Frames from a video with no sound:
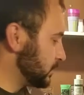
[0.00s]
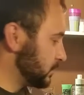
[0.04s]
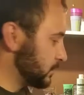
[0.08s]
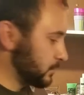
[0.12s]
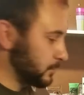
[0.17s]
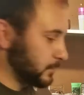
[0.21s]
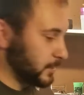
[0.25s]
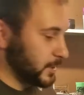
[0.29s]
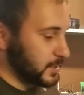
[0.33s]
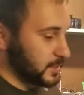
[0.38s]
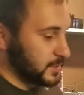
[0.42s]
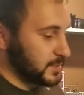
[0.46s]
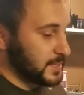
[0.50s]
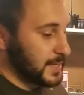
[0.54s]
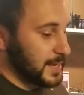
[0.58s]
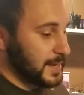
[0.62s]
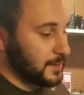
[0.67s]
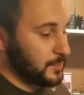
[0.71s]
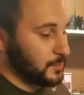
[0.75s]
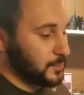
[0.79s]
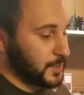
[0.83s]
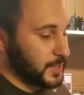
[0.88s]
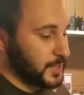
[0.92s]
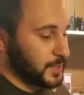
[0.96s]
the
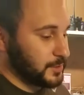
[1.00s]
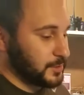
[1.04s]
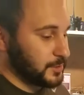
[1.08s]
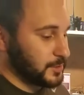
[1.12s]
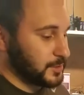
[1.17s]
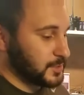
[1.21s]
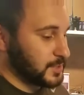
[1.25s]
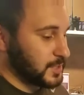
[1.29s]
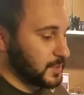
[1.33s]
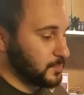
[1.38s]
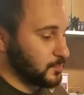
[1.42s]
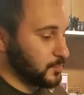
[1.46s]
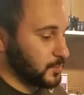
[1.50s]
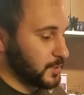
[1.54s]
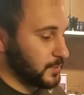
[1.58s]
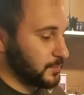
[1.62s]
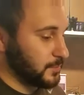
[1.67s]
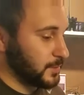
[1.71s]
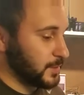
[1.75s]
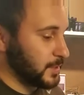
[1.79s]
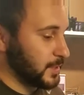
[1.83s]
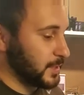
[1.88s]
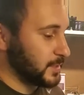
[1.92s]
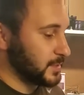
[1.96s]
rheostat will get hooked up when
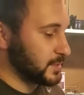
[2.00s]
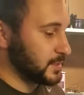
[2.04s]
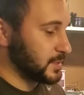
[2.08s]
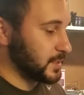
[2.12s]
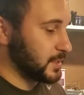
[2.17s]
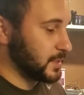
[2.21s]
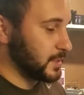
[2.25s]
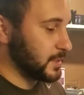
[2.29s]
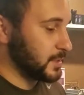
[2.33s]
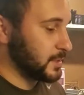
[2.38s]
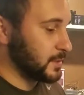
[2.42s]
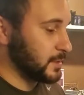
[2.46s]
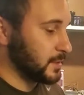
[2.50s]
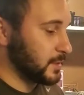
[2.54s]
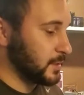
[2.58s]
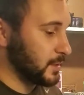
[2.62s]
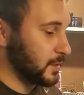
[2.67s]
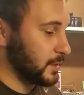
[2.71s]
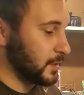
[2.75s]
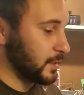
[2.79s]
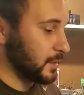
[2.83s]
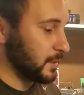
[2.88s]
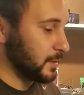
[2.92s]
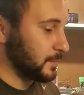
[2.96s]
everything's done.
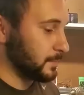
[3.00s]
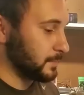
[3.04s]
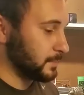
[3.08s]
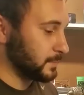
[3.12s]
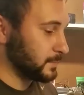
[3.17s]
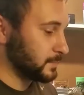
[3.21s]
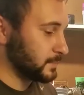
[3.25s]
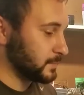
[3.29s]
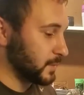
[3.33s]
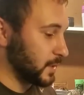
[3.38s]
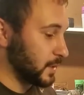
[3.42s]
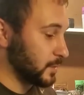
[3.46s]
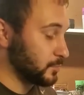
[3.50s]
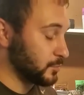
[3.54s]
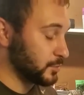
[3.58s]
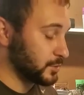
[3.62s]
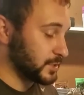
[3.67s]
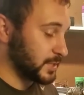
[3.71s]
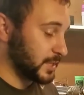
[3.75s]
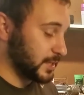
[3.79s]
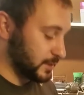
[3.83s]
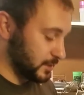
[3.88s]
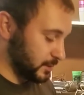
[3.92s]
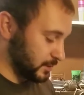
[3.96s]
Um, I'm going to
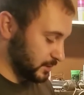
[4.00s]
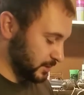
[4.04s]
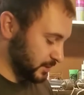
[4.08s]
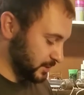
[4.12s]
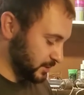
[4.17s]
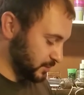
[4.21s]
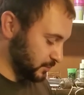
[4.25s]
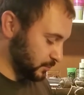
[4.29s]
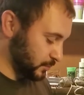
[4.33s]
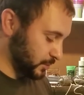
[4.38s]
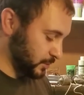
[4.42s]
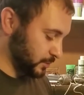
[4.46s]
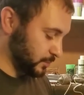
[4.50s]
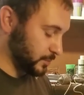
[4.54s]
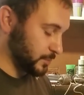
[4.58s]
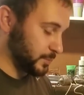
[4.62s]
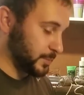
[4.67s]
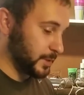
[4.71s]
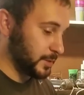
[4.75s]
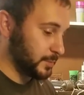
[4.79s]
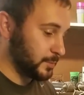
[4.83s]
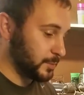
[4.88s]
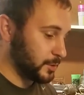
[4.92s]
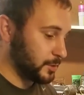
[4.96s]
take all this to work with
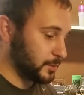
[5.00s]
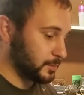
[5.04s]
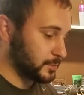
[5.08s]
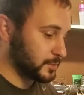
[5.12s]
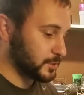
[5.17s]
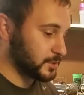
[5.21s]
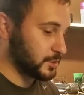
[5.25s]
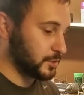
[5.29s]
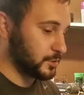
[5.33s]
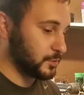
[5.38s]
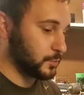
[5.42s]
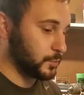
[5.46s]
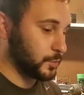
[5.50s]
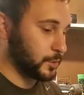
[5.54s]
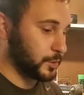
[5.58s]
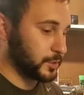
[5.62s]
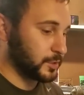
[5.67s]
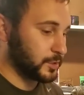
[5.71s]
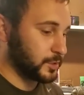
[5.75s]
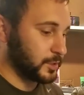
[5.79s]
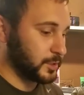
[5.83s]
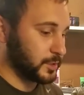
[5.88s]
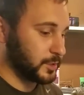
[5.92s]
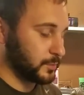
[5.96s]
me tomorrow and start
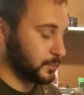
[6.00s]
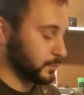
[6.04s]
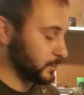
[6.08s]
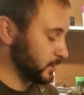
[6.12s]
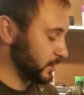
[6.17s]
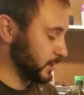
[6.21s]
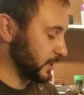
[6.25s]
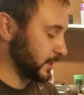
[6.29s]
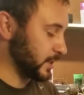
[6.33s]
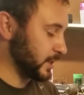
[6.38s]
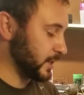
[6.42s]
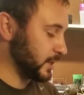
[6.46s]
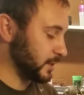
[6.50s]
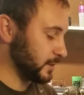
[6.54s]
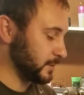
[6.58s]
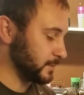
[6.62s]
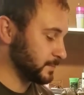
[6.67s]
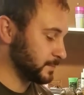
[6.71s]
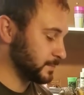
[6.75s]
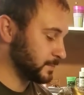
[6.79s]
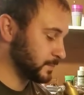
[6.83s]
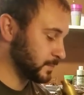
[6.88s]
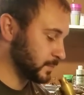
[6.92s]
working on it when I can.